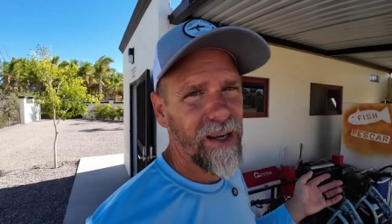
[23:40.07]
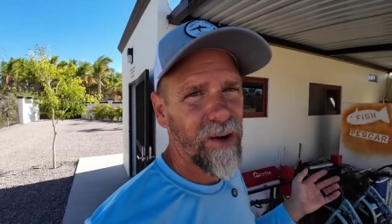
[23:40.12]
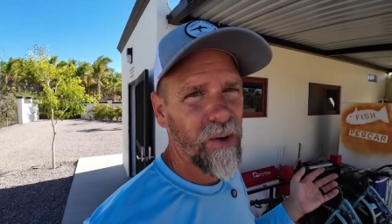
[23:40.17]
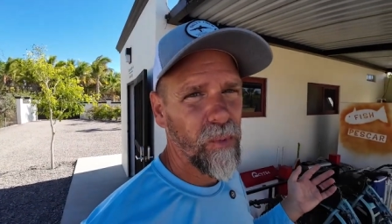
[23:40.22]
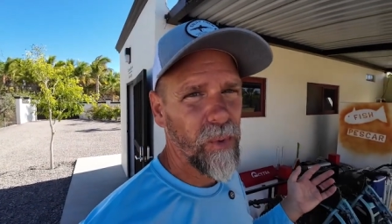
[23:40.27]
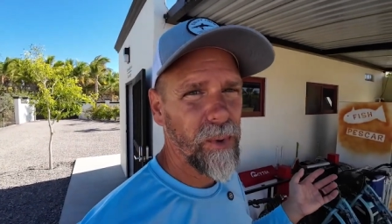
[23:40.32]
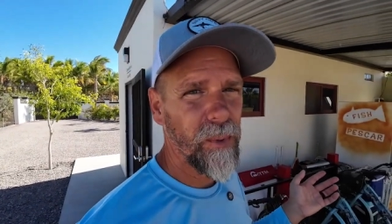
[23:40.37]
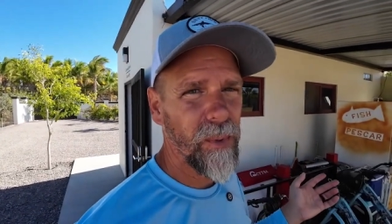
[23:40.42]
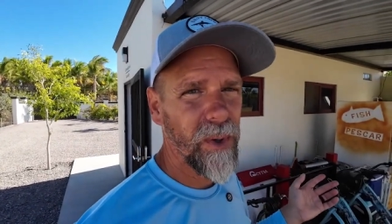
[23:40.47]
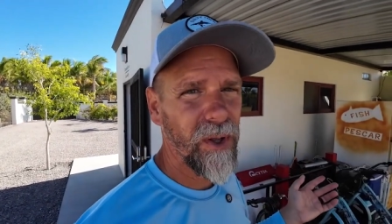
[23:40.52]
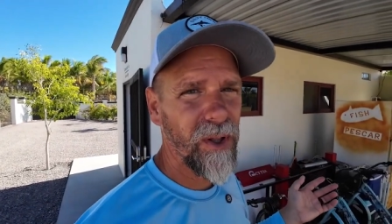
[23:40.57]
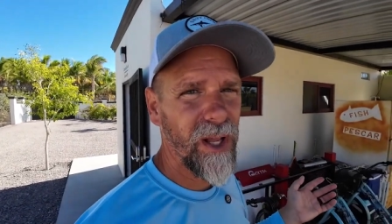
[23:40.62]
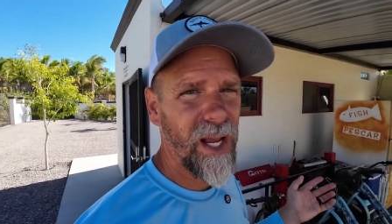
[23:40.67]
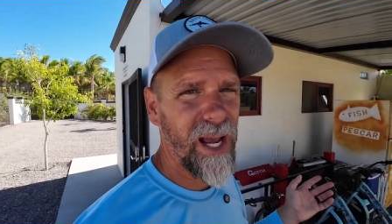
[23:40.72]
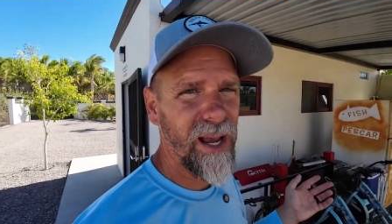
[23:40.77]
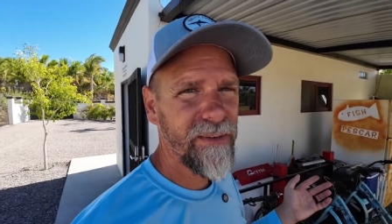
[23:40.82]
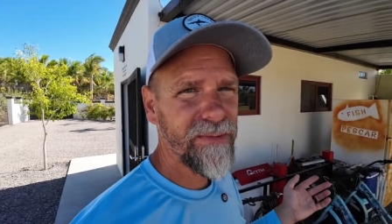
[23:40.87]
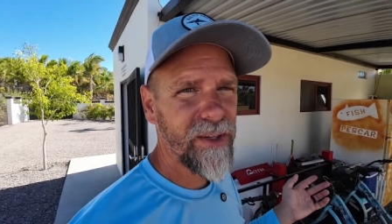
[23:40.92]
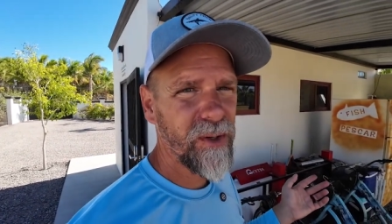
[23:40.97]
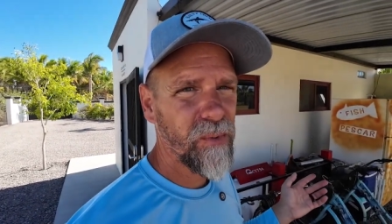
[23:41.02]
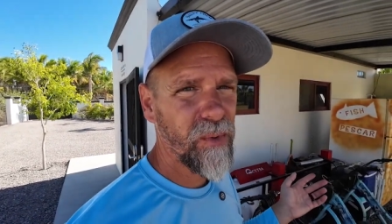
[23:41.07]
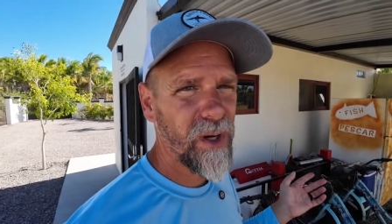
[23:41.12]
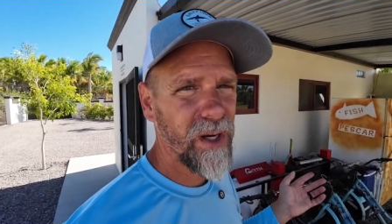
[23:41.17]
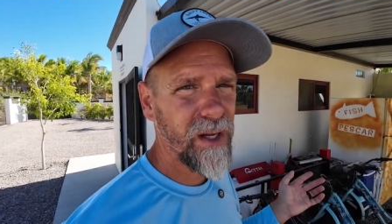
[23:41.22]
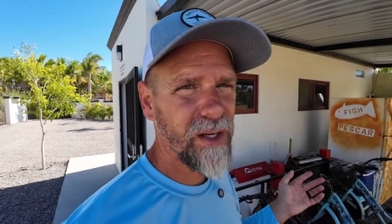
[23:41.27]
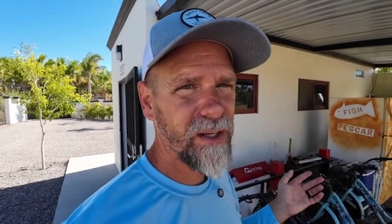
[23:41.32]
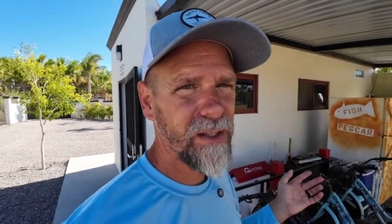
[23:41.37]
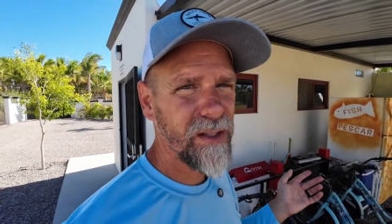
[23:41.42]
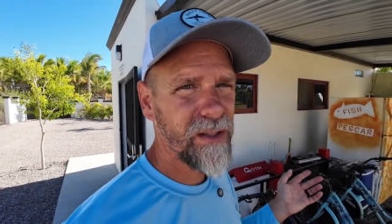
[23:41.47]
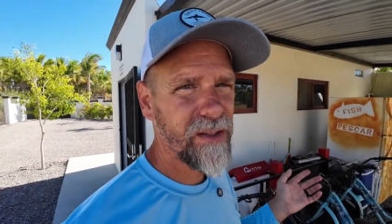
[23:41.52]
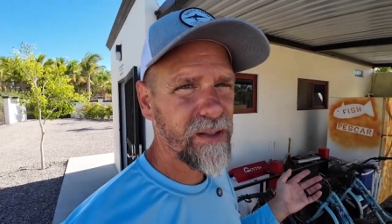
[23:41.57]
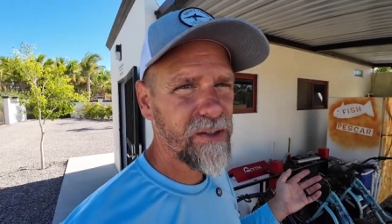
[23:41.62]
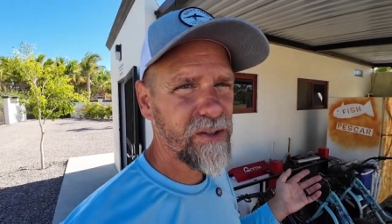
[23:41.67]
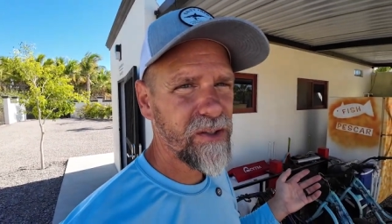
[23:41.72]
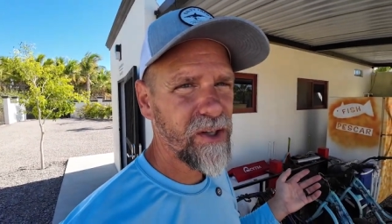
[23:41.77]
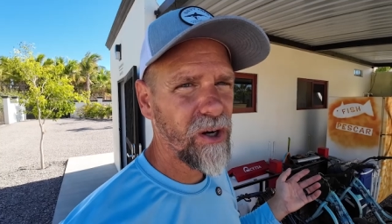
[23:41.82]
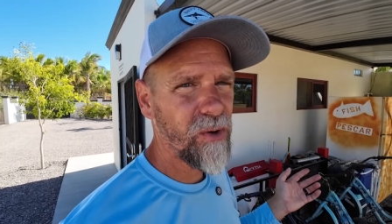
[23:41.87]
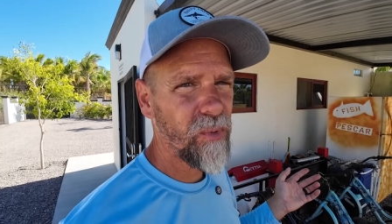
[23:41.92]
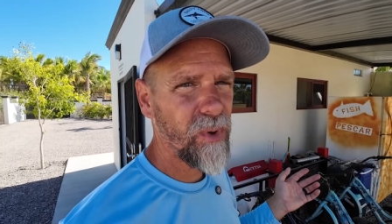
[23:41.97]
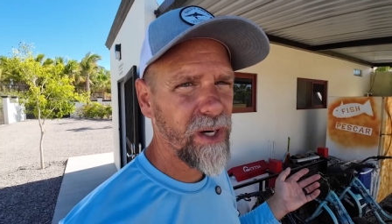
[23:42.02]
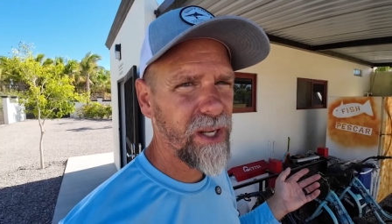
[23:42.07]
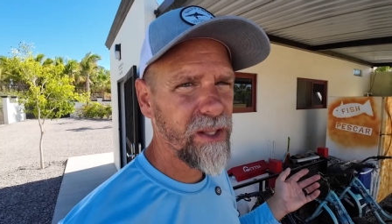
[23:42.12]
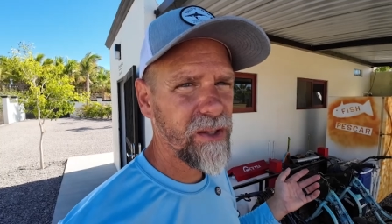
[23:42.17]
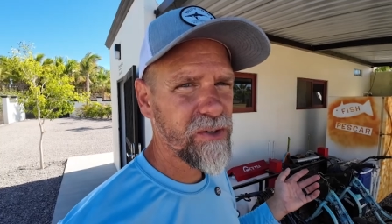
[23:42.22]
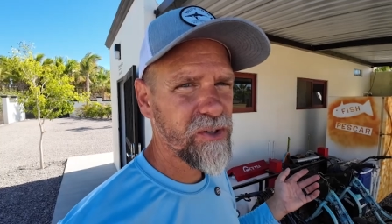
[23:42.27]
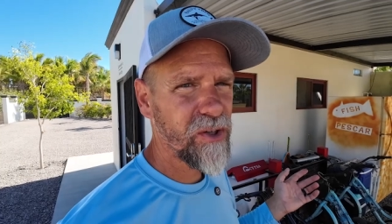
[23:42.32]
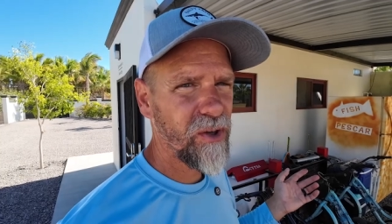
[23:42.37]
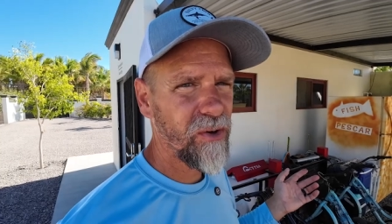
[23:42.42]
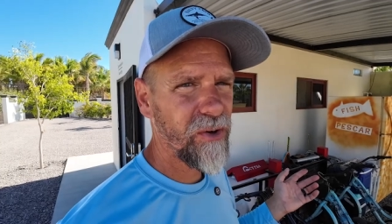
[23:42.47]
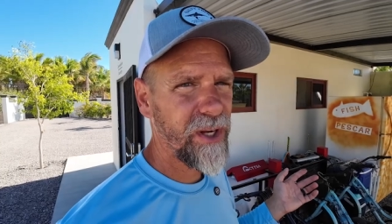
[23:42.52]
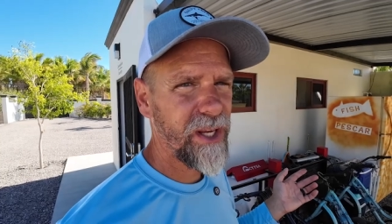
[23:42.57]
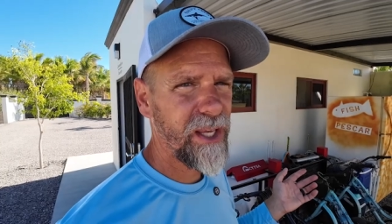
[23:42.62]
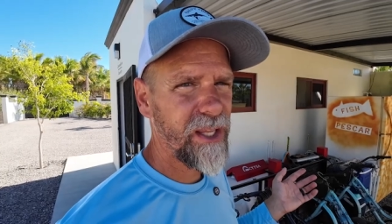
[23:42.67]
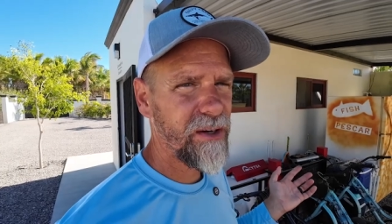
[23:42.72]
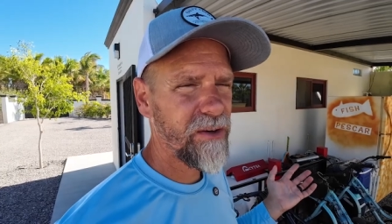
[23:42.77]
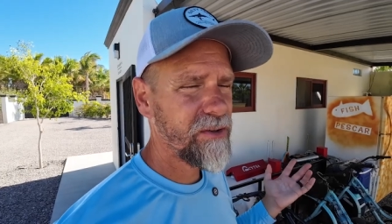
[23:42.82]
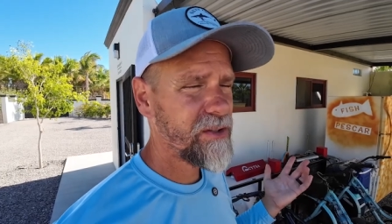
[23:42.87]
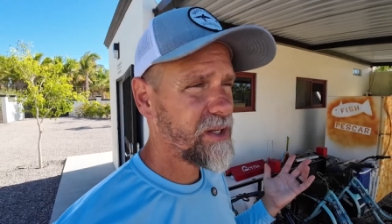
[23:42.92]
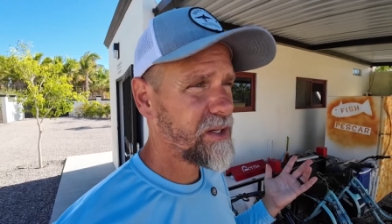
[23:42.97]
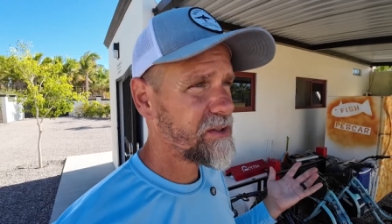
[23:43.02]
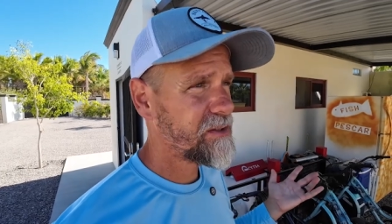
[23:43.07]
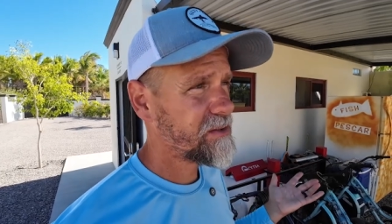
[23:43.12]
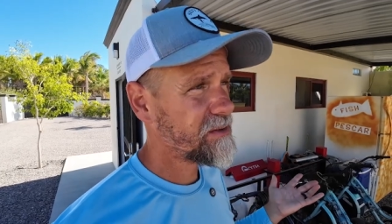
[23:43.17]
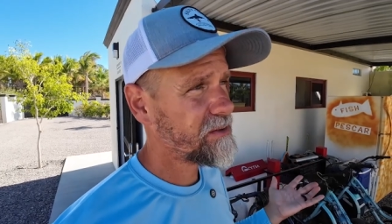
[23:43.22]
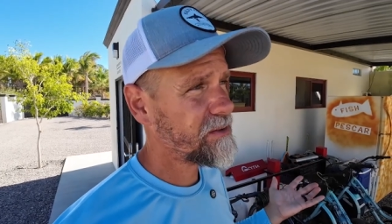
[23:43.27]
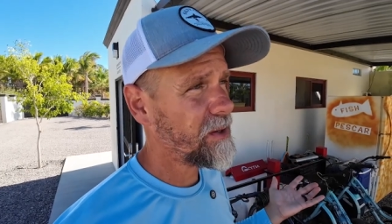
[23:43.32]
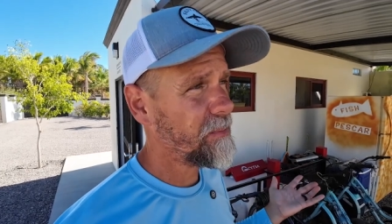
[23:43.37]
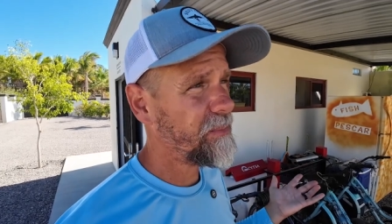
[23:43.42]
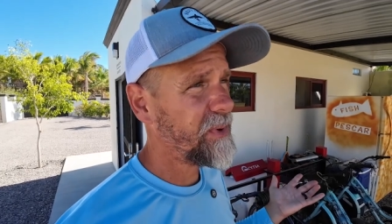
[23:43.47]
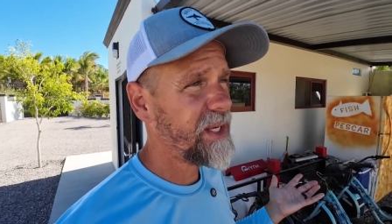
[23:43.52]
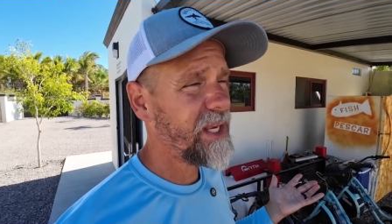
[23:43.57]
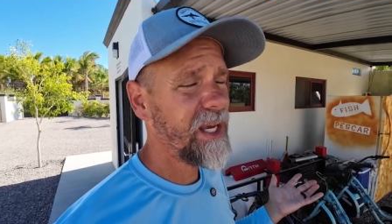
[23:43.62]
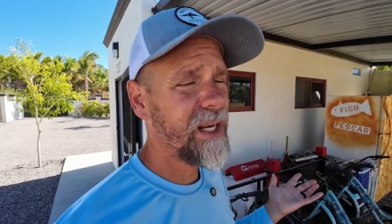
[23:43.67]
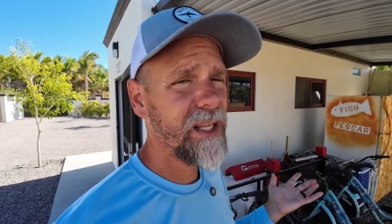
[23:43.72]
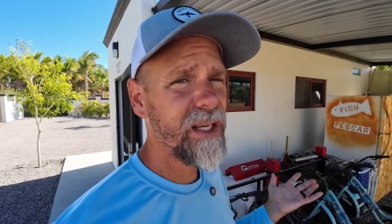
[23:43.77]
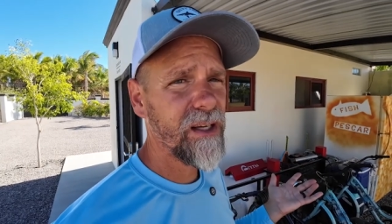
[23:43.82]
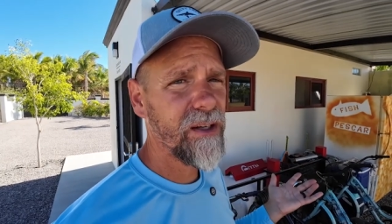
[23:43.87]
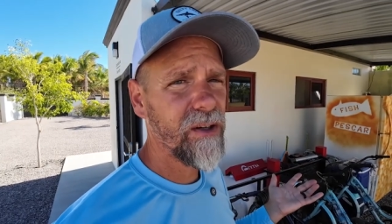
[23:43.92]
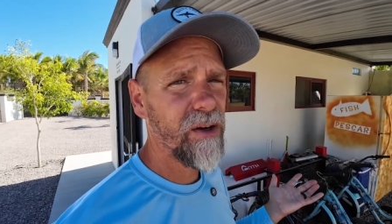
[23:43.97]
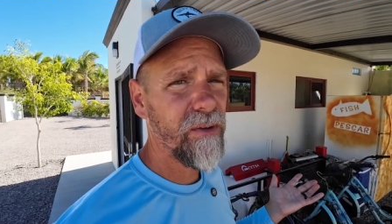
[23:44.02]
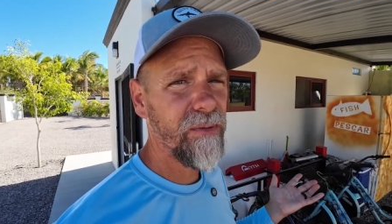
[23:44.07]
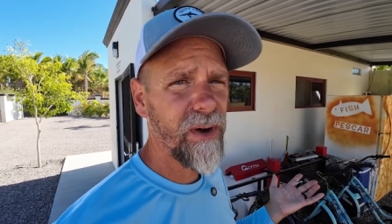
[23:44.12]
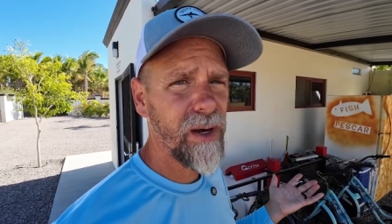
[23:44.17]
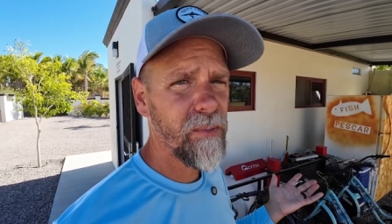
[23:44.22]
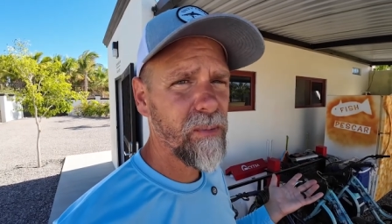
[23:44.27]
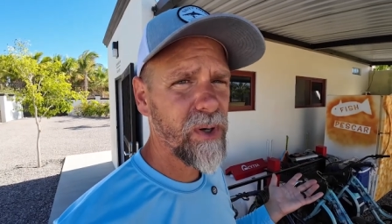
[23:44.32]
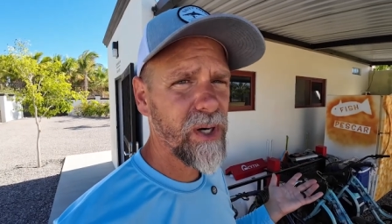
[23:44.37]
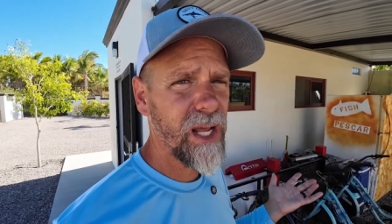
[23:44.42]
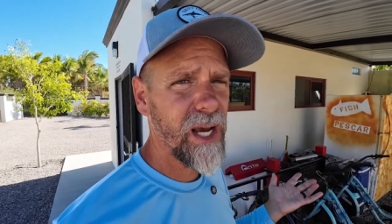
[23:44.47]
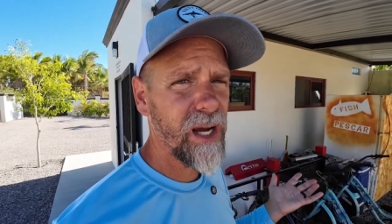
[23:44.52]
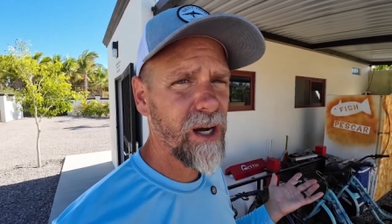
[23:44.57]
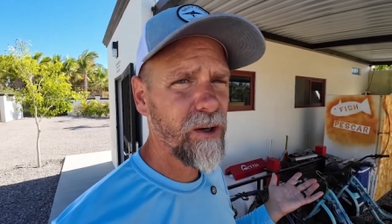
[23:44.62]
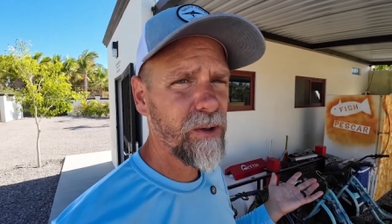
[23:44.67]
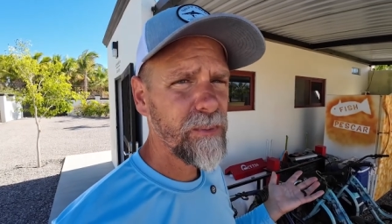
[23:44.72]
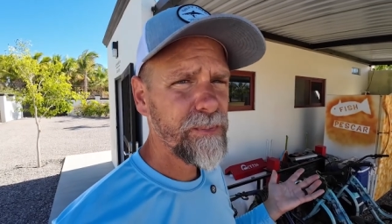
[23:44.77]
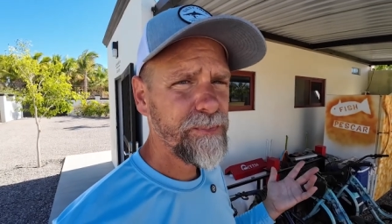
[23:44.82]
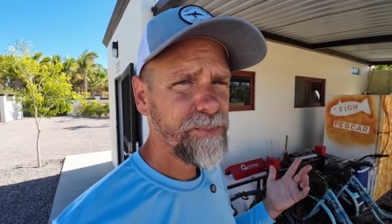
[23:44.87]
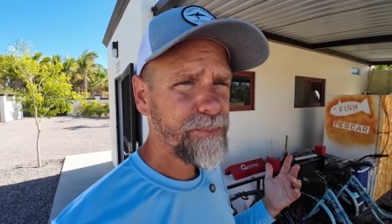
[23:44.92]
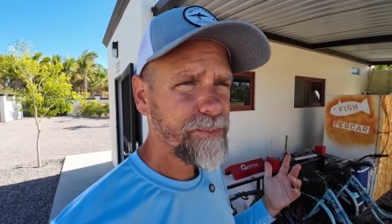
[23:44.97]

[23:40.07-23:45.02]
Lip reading: we will have to start running the solar heaters. It's the beginning of November now.